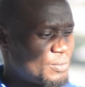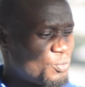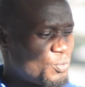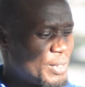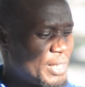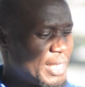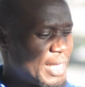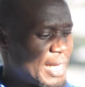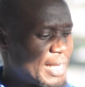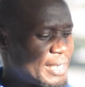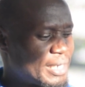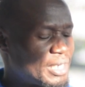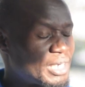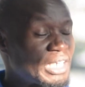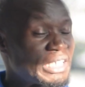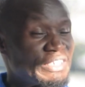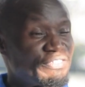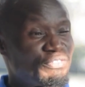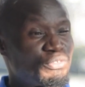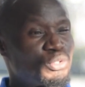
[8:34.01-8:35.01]
We are
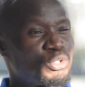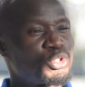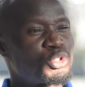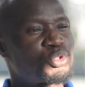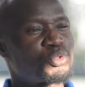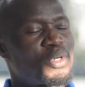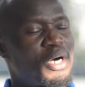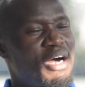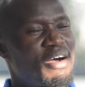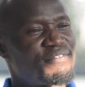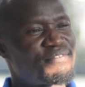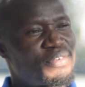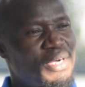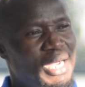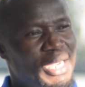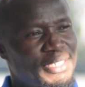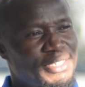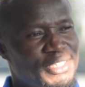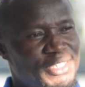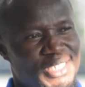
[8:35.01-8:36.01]
grateful to have
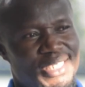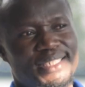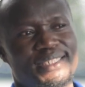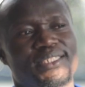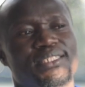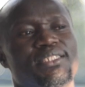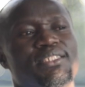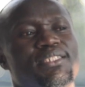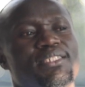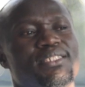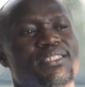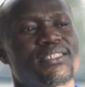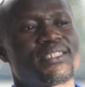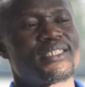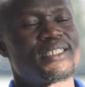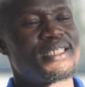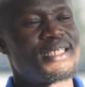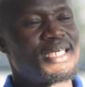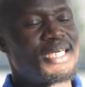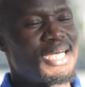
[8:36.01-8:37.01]
her trust
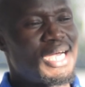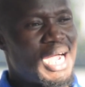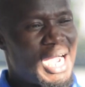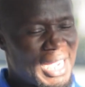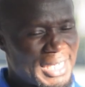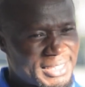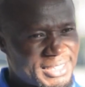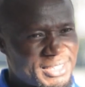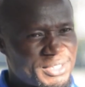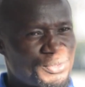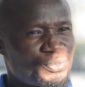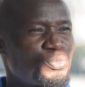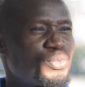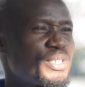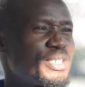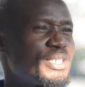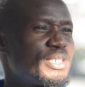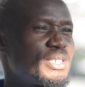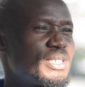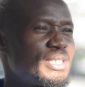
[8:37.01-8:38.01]
us
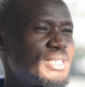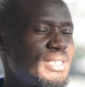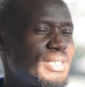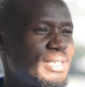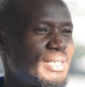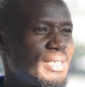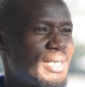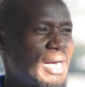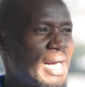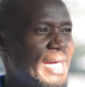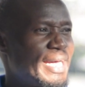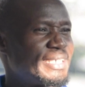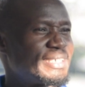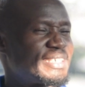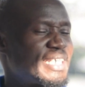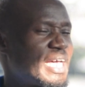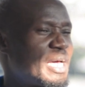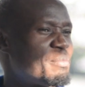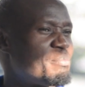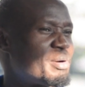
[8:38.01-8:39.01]
with her
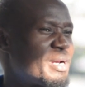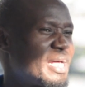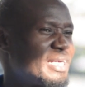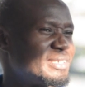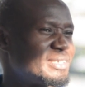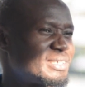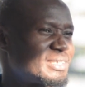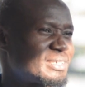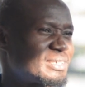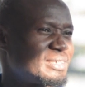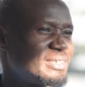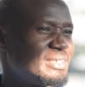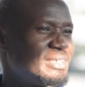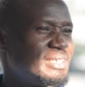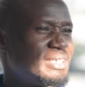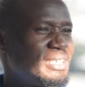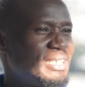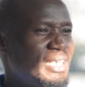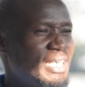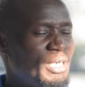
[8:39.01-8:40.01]
entire brand
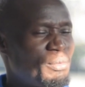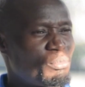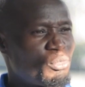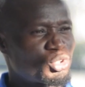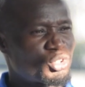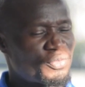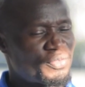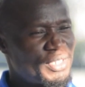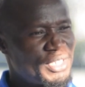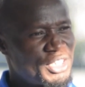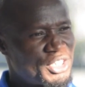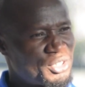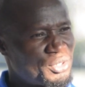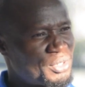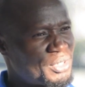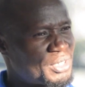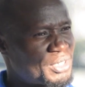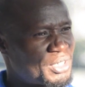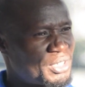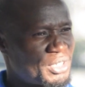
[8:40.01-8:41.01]
and most of the
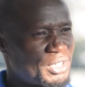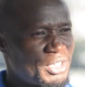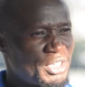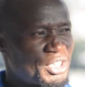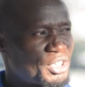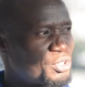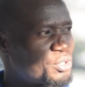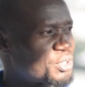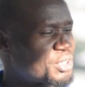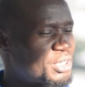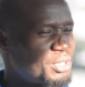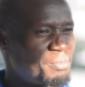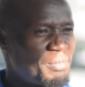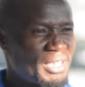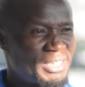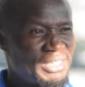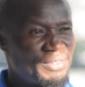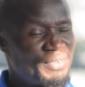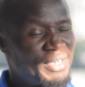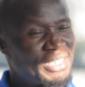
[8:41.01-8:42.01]
decisions she
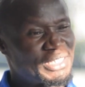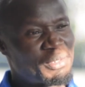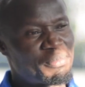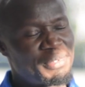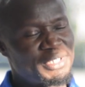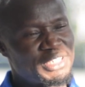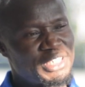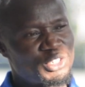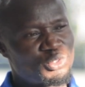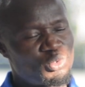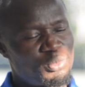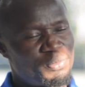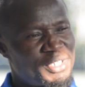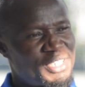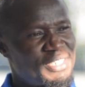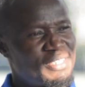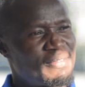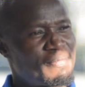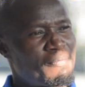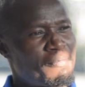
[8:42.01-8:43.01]
makes, even as a
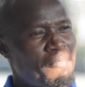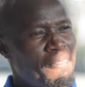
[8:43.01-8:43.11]
businesswoman.